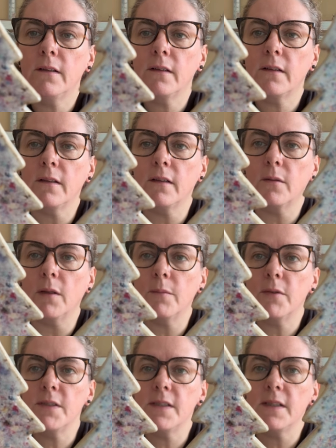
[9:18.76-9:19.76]
I think they're quite
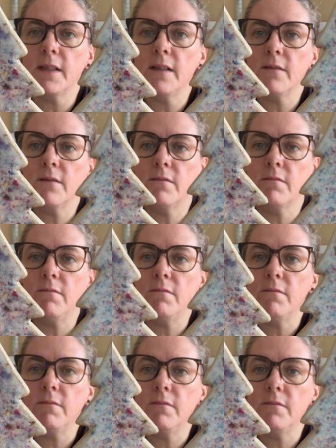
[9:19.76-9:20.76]
pretty now.
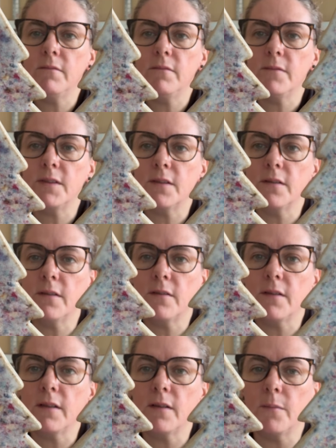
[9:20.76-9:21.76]
So I
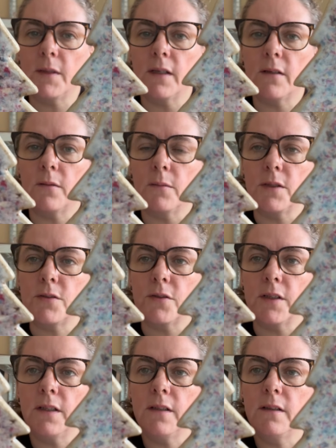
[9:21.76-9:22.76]
think they'll be going on my
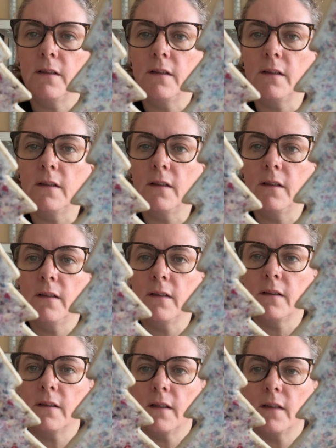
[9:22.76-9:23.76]
tree,
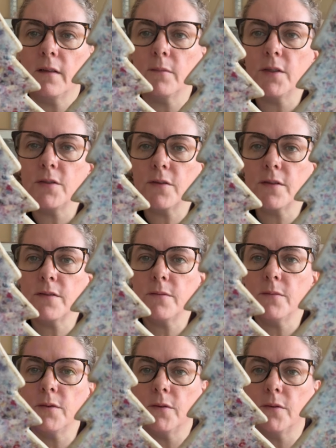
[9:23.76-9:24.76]
and I might try
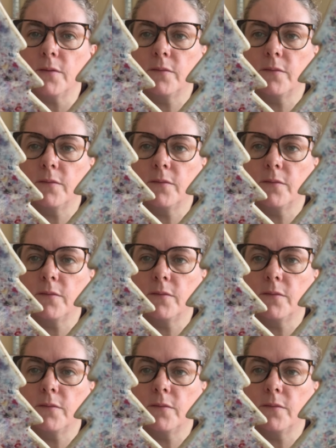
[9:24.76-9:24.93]
some more.